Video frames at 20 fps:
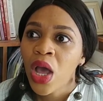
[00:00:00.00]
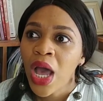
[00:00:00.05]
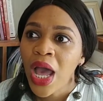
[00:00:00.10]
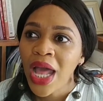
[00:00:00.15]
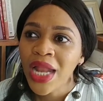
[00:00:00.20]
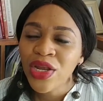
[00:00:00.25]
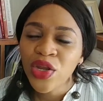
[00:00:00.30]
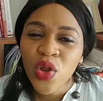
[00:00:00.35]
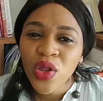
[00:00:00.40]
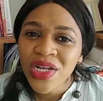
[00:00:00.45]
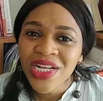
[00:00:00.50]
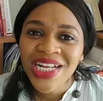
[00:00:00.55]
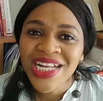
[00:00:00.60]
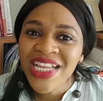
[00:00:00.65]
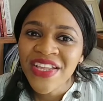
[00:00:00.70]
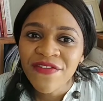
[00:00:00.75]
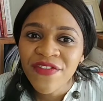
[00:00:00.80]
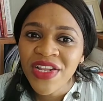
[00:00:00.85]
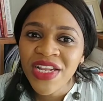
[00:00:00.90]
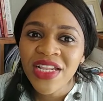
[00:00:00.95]
and not
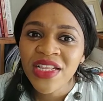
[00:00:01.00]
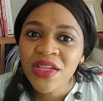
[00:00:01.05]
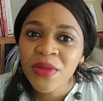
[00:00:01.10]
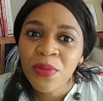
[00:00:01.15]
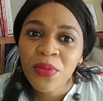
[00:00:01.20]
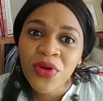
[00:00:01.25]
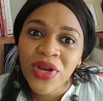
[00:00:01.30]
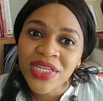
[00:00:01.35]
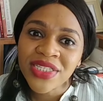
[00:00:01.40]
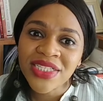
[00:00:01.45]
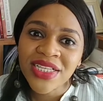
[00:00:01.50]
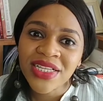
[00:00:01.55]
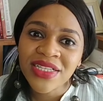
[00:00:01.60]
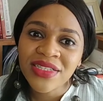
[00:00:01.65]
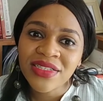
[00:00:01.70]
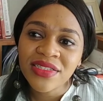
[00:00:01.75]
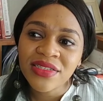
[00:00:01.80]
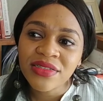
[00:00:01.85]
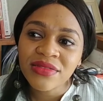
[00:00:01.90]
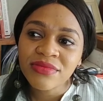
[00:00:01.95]
living in the present,
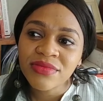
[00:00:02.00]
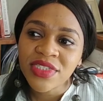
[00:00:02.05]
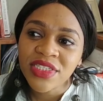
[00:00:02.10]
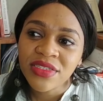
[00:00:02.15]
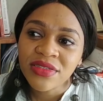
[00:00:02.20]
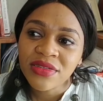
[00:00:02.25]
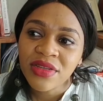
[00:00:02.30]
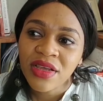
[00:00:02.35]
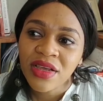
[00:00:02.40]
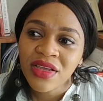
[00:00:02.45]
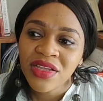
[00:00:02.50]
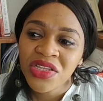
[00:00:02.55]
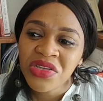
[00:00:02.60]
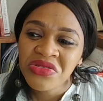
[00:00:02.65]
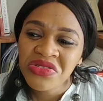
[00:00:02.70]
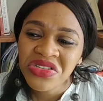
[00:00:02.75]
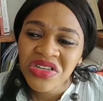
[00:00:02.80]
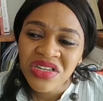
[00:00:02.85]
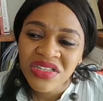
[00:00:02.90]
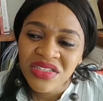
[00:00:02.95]
you
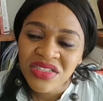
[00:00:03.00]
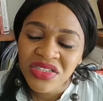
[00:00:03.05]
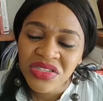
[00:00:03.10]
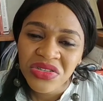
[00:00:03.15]
just,